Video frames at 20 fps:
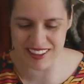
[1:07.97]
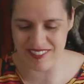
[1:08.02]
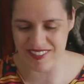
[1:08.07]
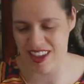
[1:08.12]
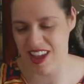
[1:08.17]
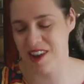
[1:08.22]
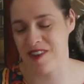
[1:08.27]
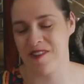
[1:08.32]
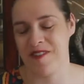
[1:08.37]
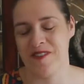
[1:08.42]

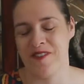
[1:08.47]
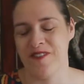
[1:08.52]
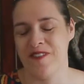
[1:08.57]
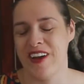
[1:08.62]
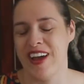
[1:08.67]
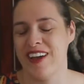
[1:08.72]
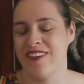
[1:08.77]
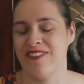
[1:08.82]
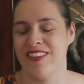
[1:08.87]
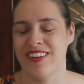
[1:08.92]
I don't know
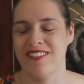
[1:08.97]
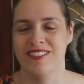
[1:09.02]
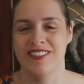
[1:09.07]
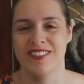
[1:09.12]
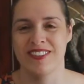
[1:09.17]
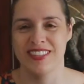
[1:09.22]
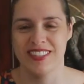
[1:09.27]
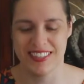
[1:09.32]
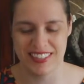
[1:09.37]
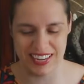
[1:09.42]
why, but I'm so
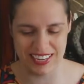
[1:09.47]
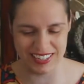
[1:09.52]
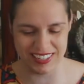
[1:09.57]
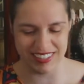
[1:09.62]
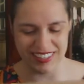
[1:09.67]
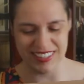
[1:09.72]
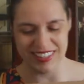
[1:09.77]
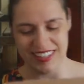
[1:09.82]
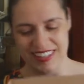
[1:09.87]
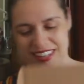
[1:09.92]
excited.
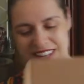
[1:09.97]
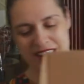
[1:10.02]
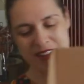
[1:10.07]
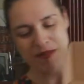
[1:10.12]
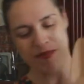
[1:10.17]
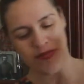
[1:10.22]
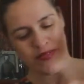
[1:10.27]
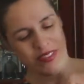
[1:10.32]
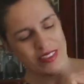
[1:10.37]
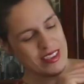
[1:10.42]

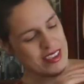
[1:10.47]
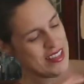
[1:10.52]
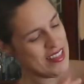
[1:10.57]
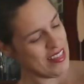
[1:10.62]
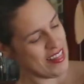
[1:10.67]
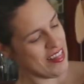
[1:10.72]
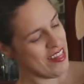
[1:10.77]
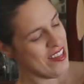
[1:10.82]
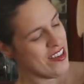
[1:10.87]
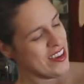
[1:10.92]

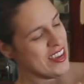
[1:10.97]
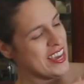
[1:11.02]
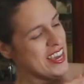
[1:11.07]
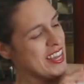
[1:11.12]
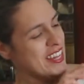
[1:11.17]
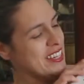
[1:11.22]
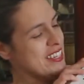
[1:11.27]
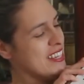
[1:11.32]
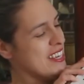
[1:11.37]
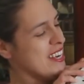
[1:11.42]
Look
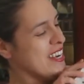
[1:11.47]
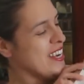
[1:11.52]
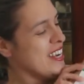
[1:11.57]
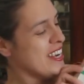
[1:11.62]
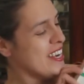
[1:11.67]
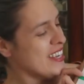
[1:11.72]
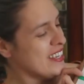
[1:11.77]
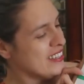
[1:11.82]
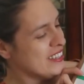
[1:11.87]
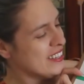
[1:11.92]
at
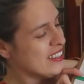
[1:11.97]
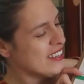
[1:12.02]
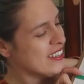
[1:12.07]
that!